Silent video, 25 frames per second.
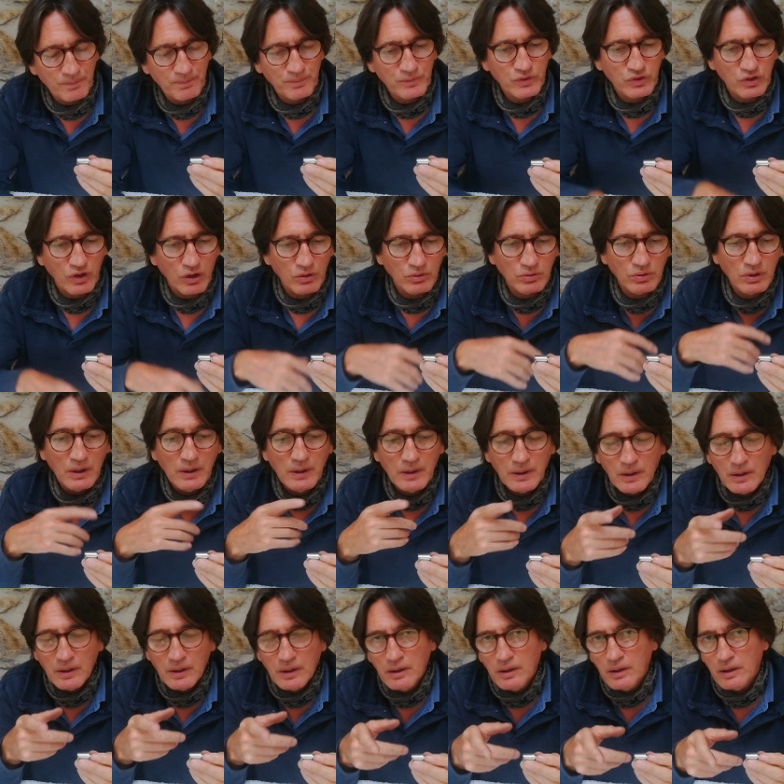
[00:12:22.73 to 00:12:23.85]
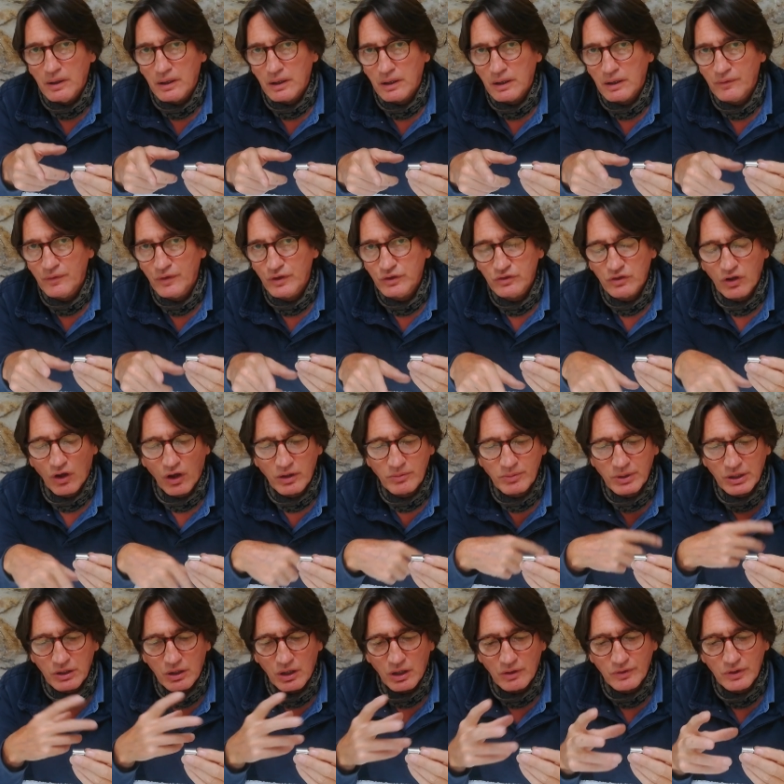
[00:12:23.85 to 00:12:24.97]
So in the
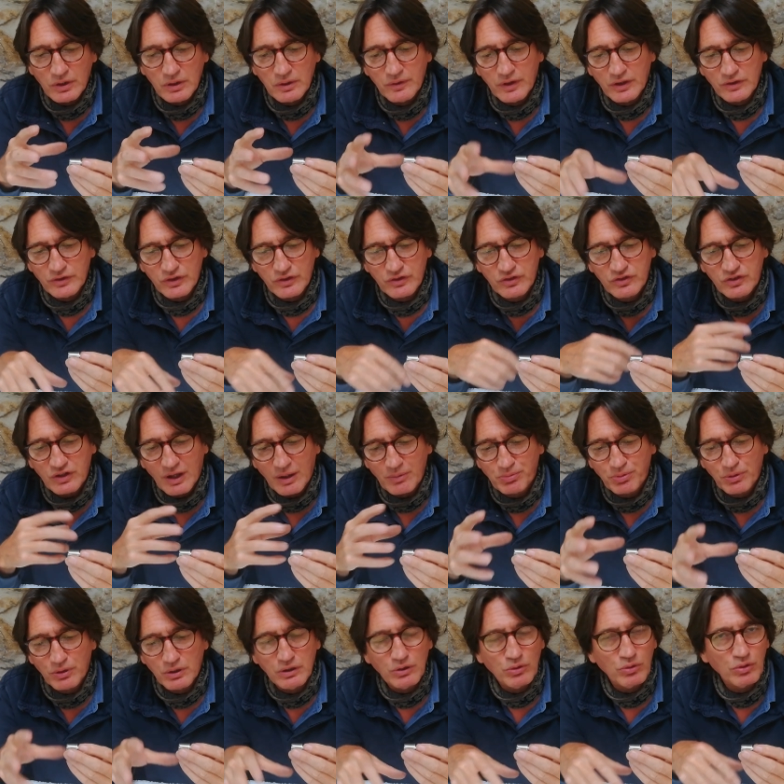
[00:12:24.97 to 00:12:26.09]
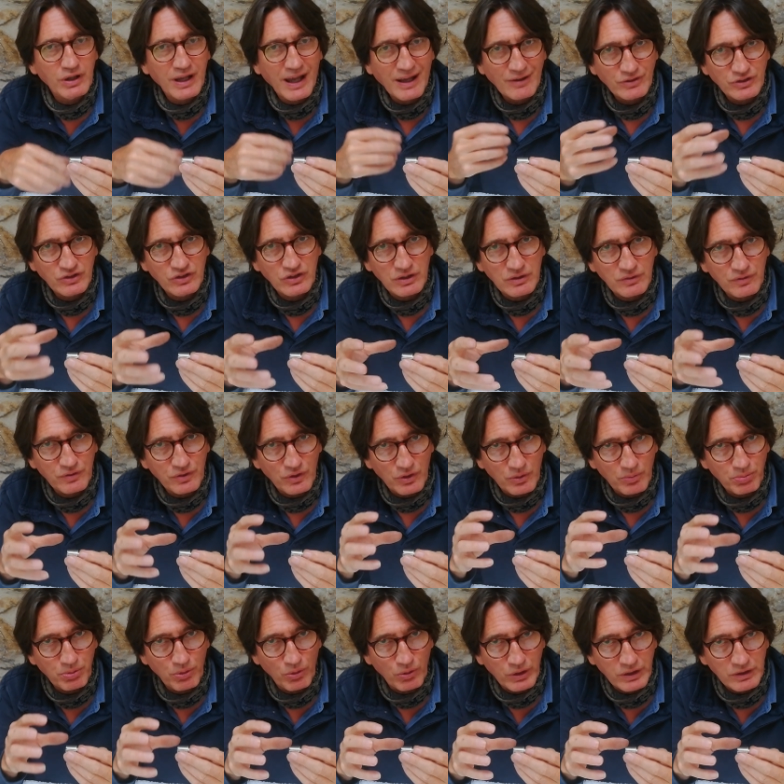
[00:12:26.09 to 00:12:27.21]
timing cover there's a separate little cavity for the
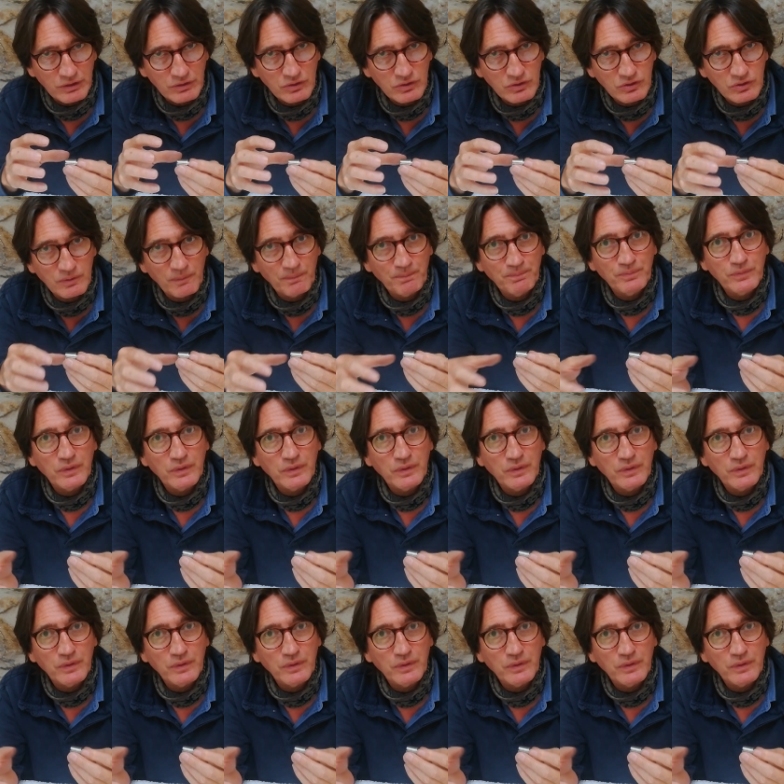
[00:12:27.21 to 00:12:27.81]
points,